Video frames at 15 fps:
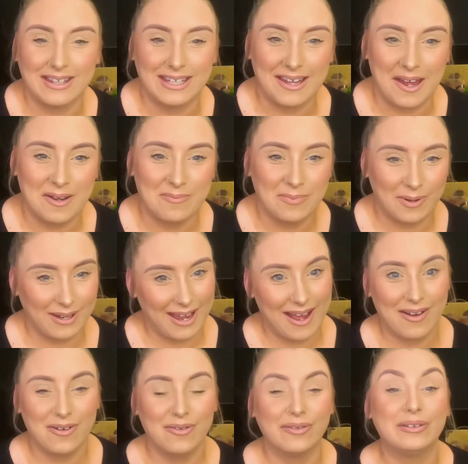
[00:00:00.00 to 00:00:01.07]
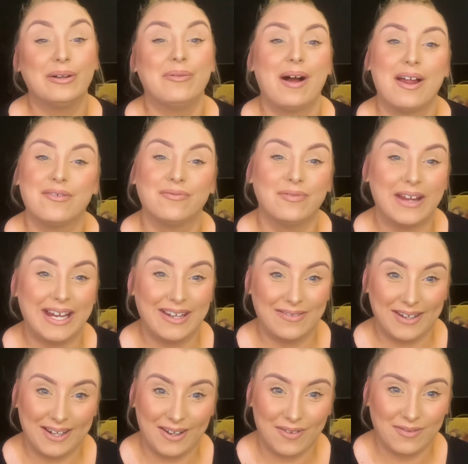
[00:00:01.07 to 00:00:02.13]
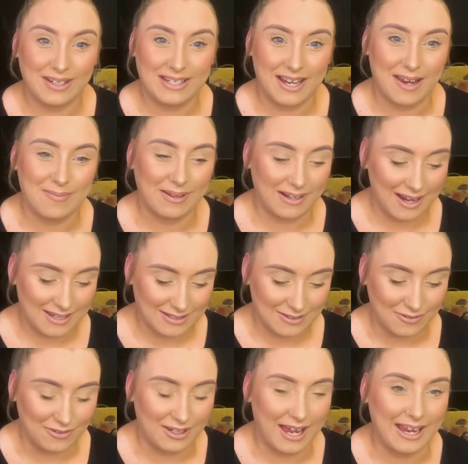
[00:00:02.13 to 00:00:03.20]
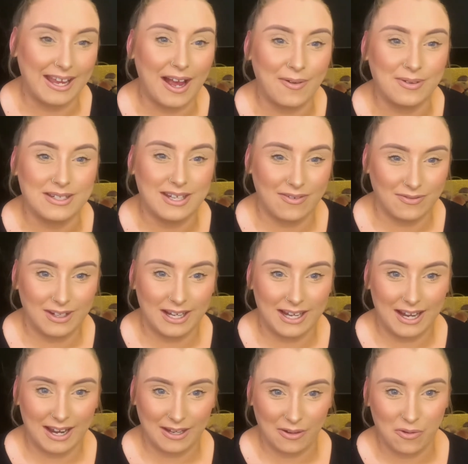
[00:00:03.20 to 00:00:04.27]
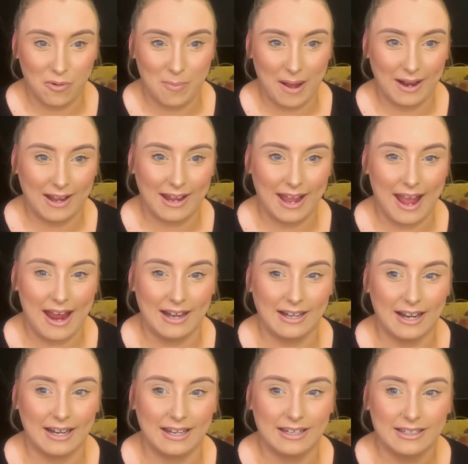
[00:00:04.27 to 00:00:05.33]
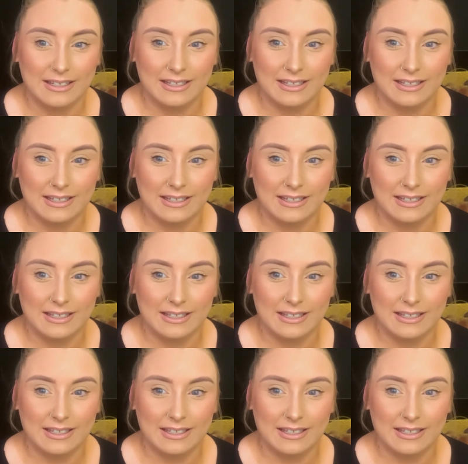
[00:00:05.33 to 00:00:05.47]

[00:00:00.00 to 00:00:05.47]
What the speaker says: the end. But yeah, overall, I had a really, really lovely time in Glasgow. Like, I would definitely like to go back again. Like,